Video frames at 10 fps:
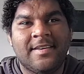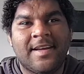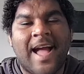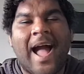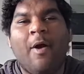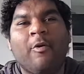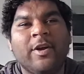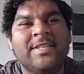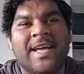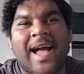
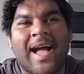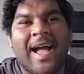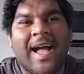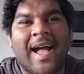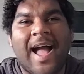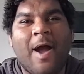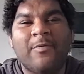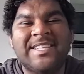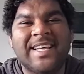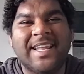How
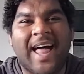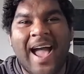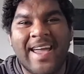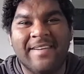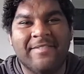is he alive?